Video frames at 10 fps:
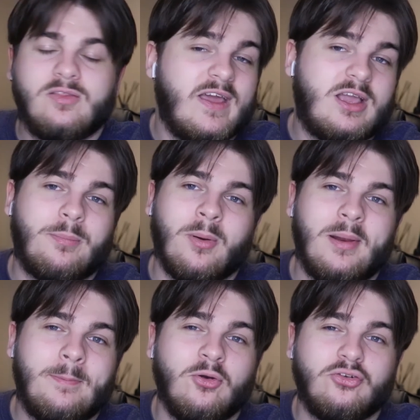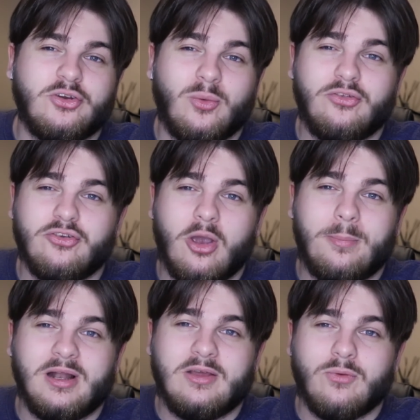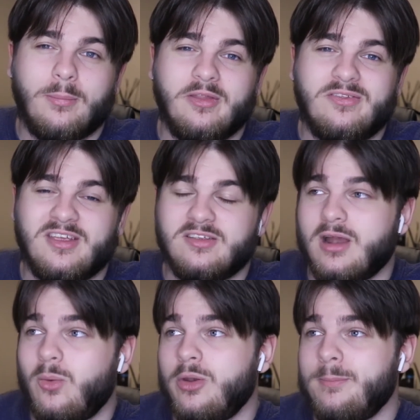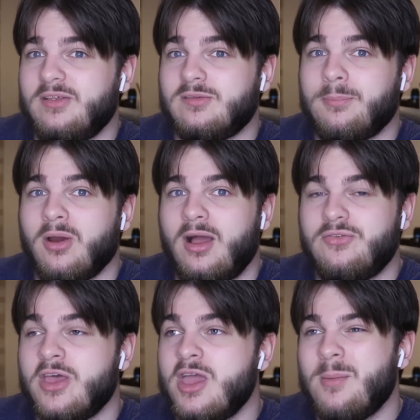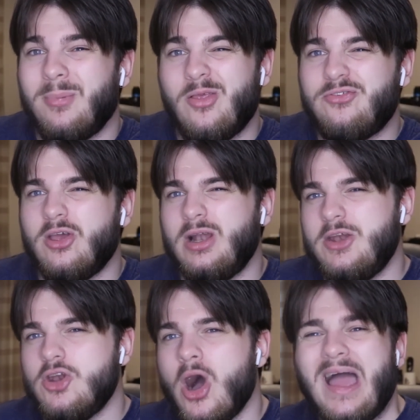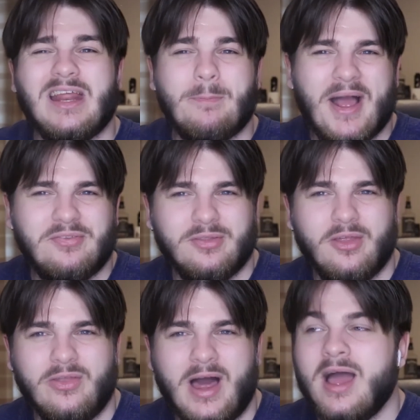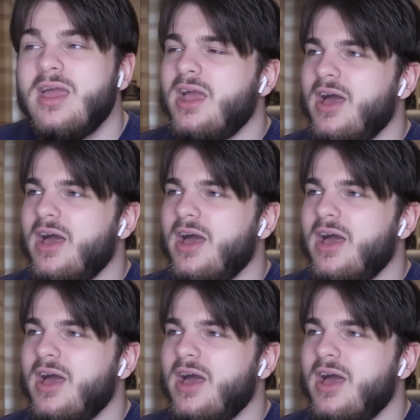They could probably push towards Europa League football this season, I wouldn't be surprised, but they're certainly not any better than that.